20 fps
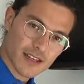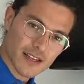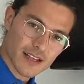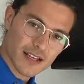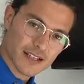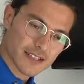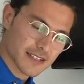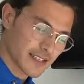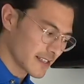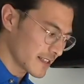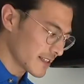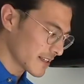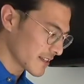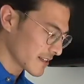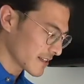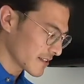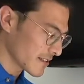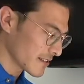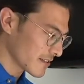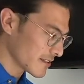Acidic.
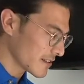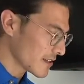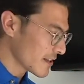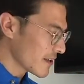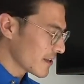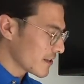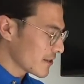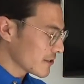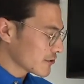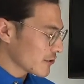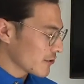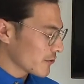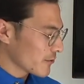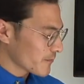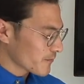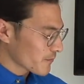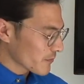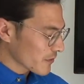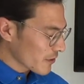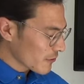So
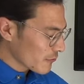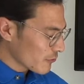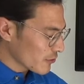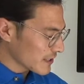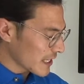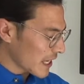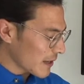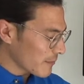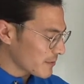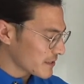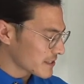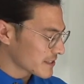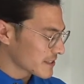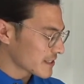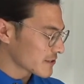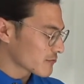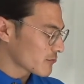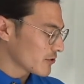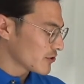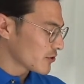what happens
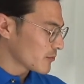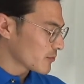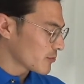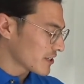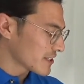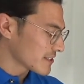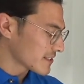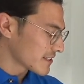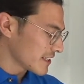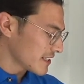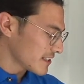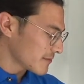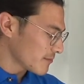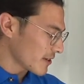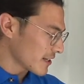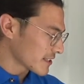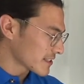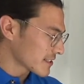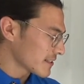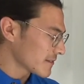is when you press this
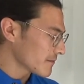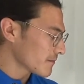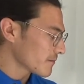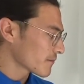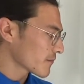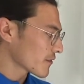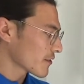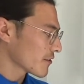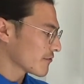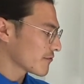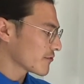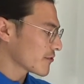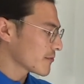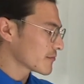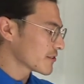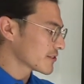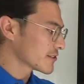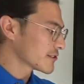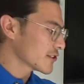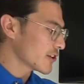button, from
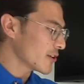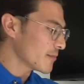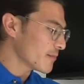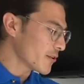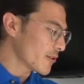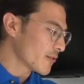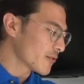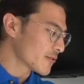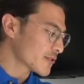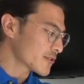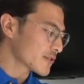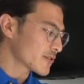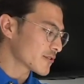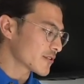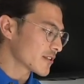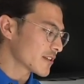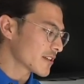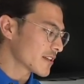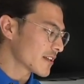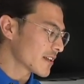the top
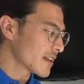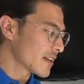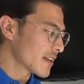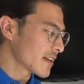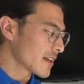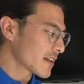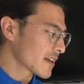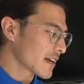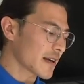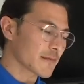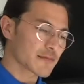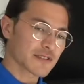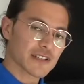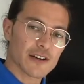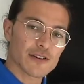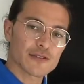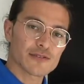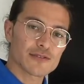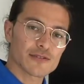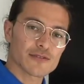hose comes
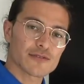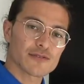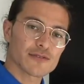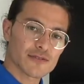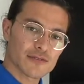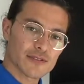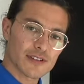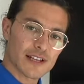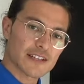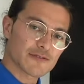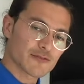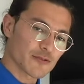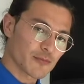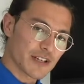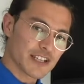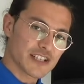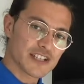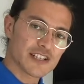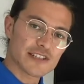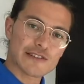out, as we
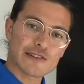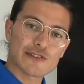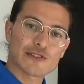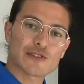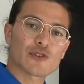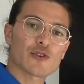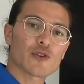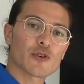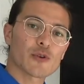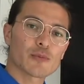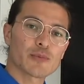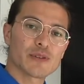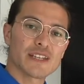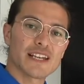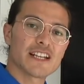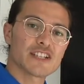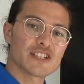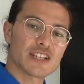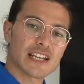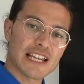mentioned, strong
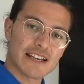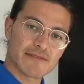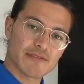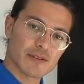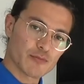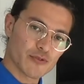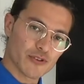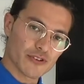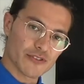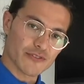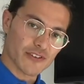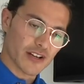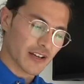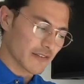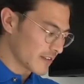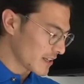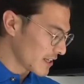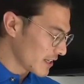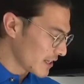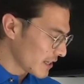pH 11.5.
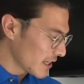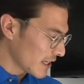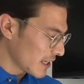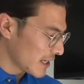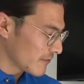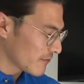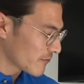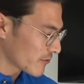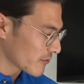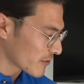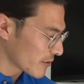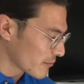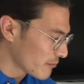And from the